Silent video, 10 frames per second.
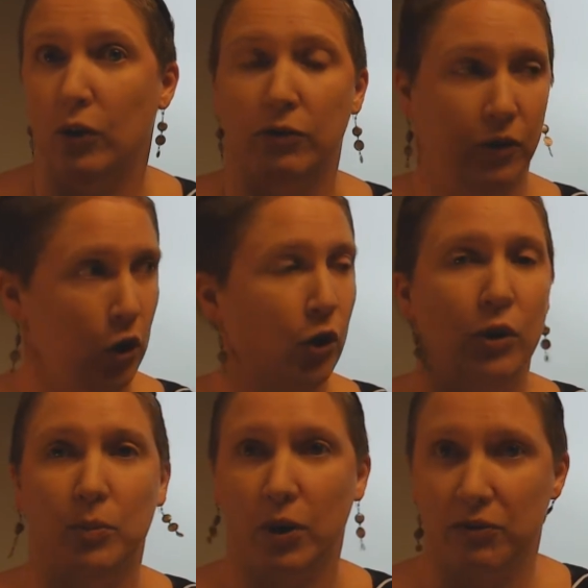photo and
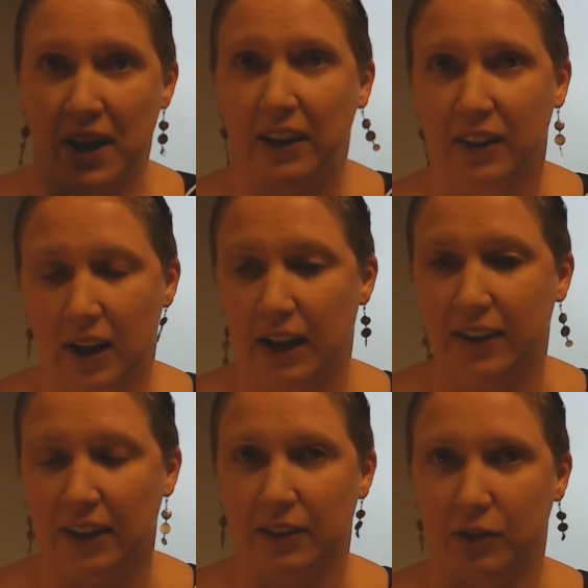profile and
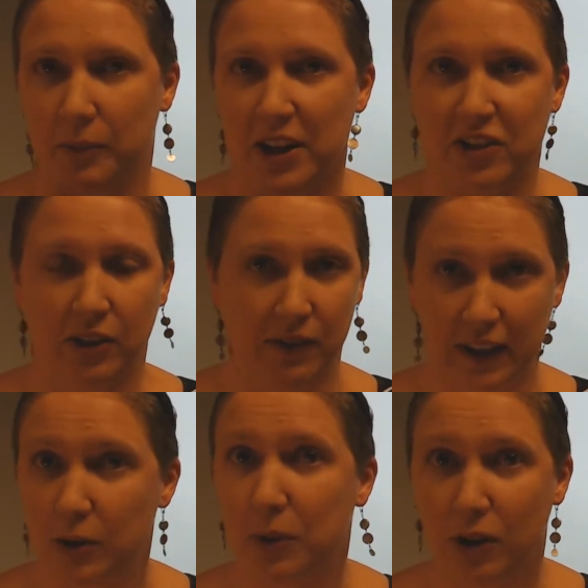contact information
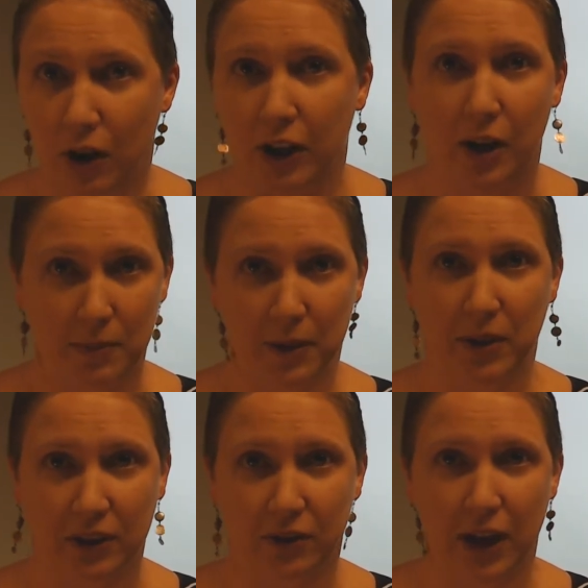available on our
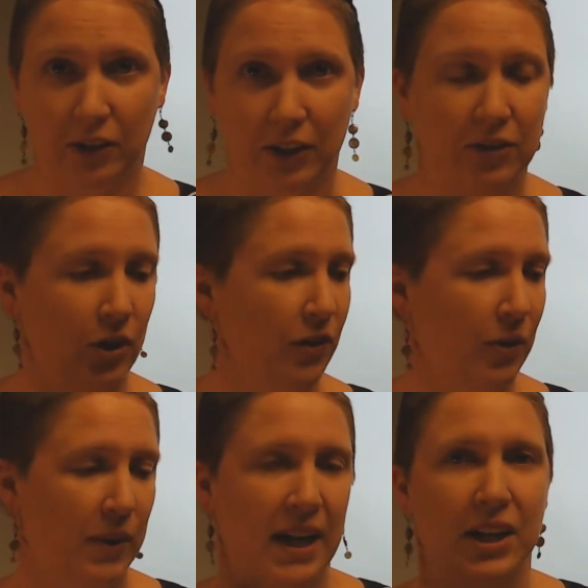public directory, so that
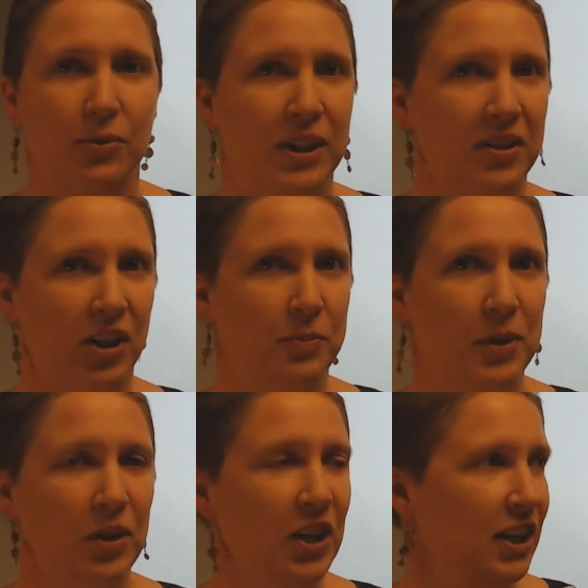when anyone in the
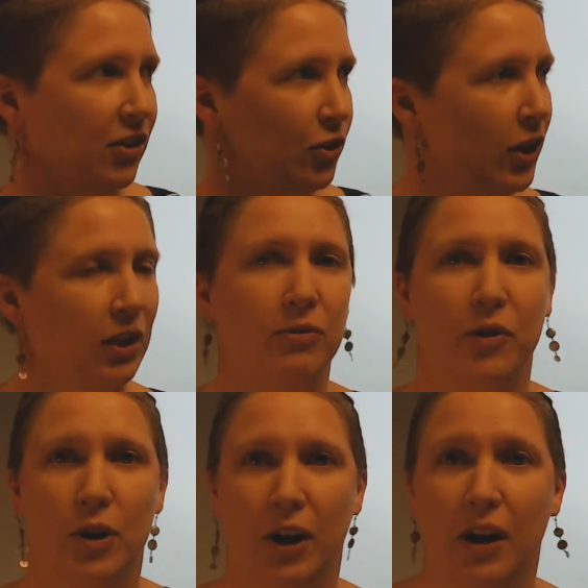community is looking
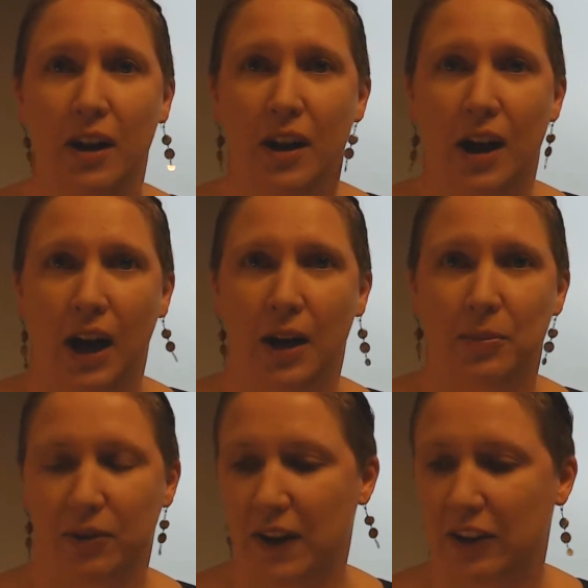for a
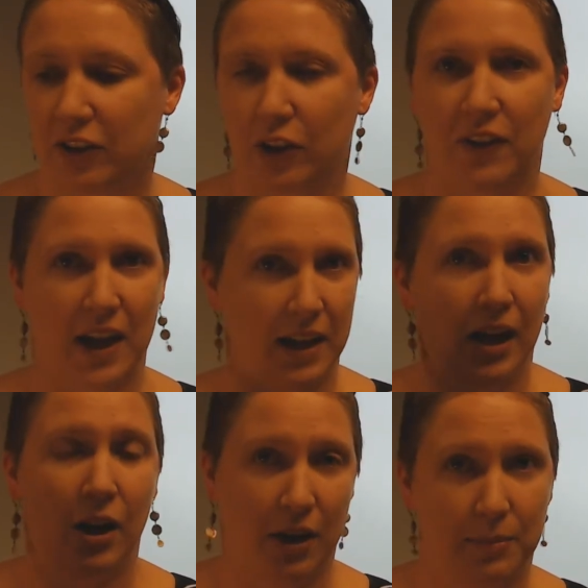professional, they
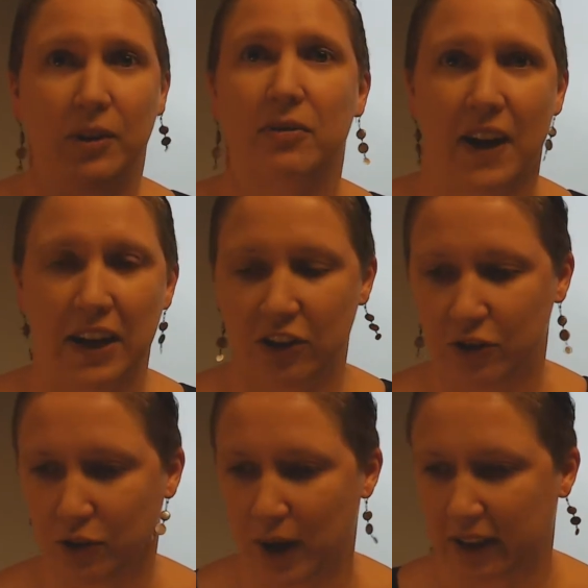are able to find you
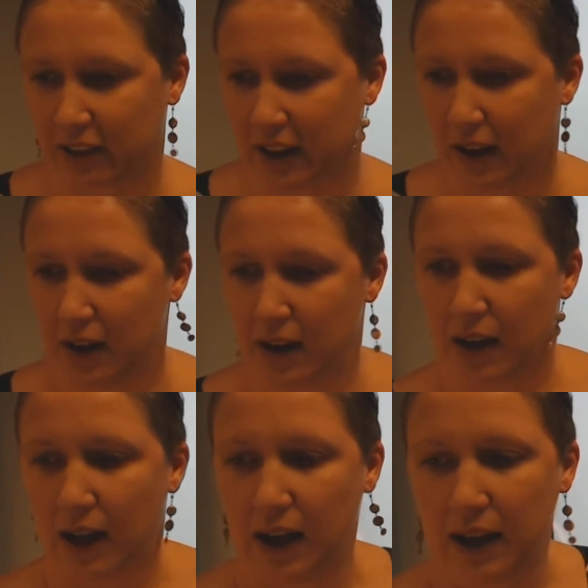directly.
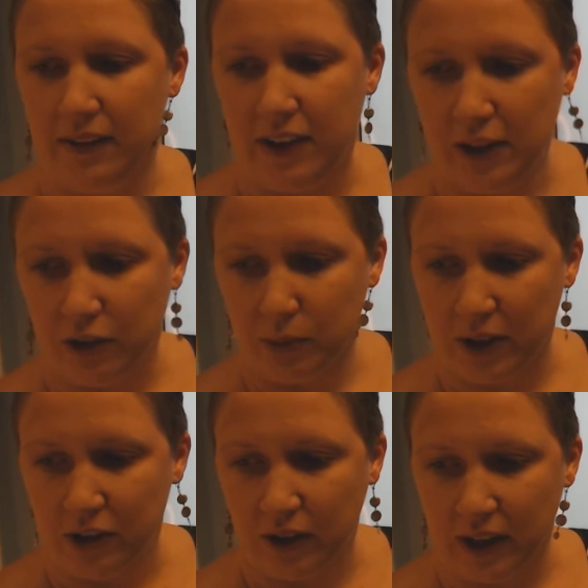And here's where
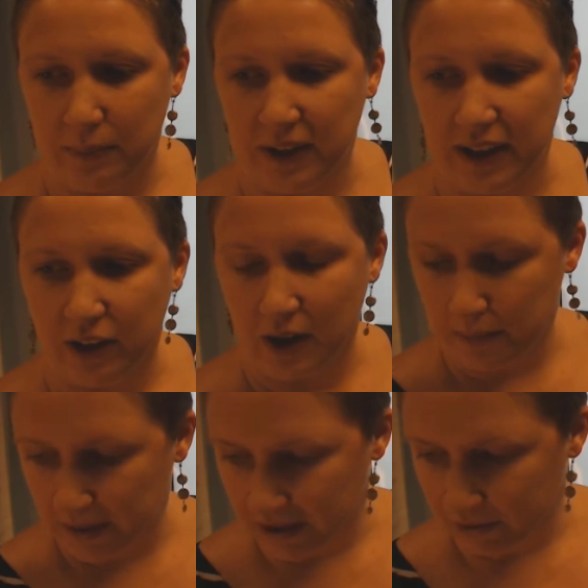you can update your
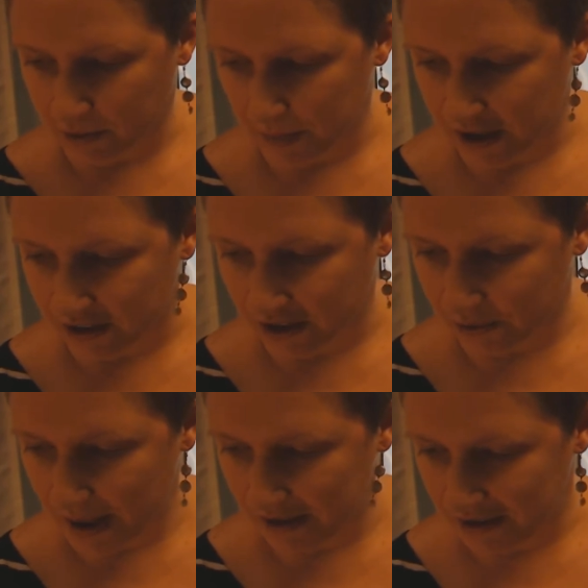company information as
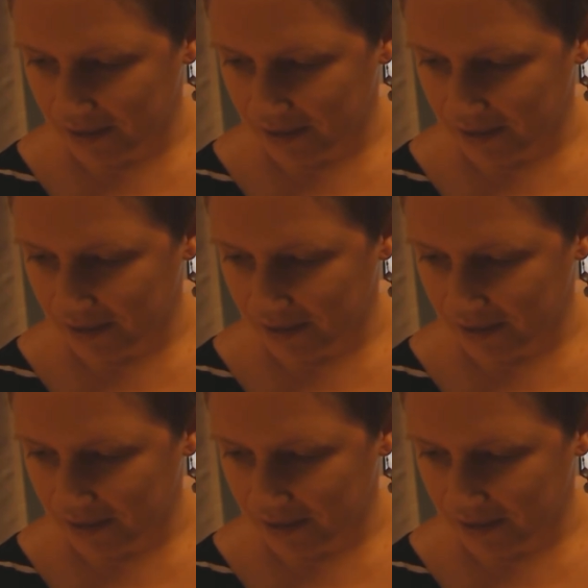well.